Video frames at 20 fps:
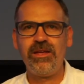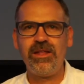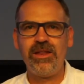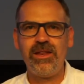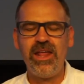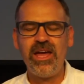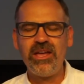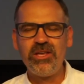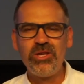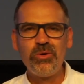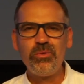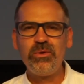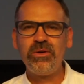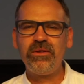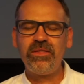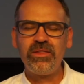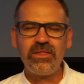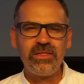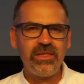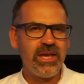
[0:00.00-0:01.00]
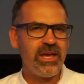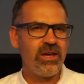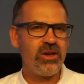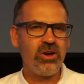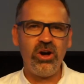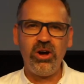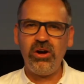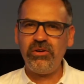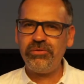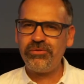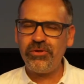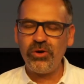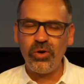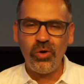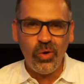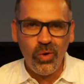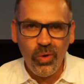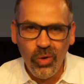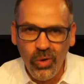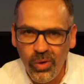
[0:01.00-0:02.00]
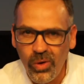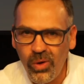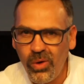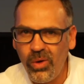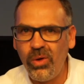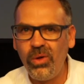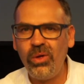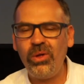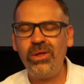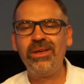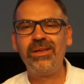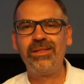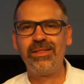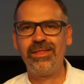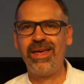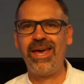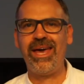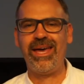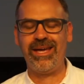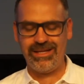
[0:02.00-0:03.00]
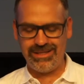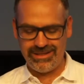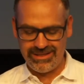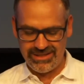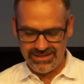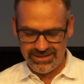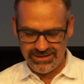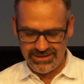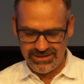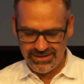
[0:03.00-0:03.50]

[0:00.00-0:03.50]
Now you would think after all that